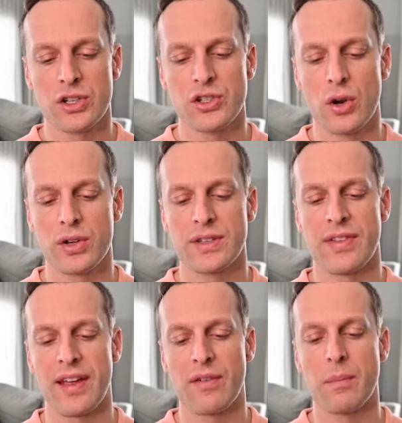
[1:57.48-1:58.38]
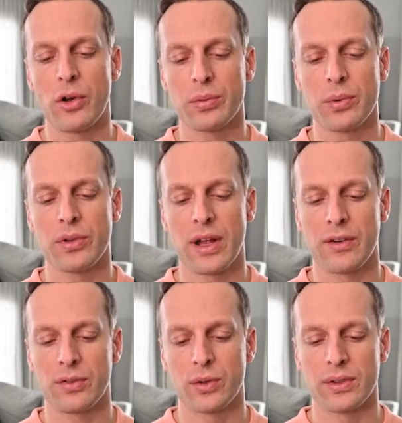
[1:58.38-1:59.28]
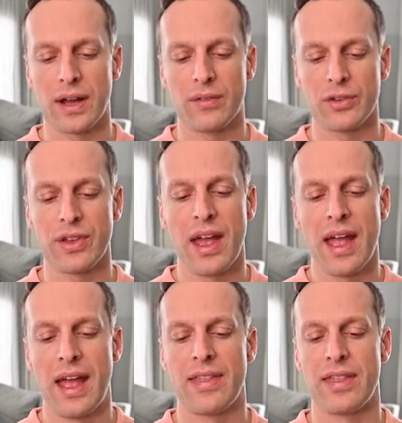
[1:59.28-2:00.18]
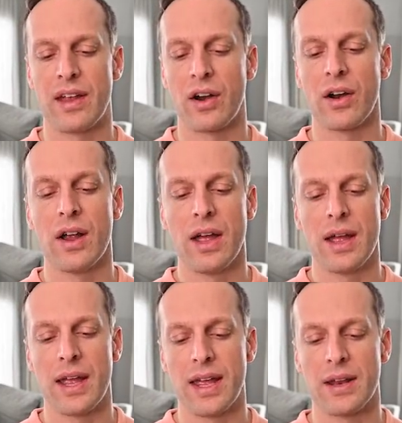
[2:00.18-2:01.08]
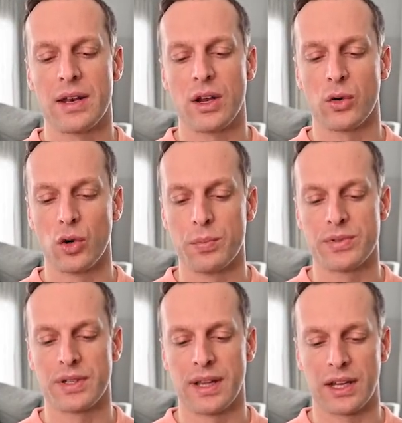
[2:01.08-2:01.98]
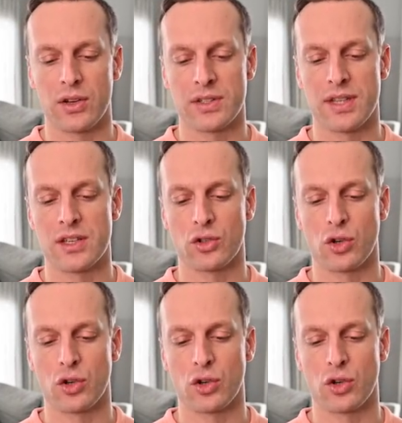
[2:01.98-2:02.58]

Just notice that they have multiple air fluid levels and they're in groups, like you can see this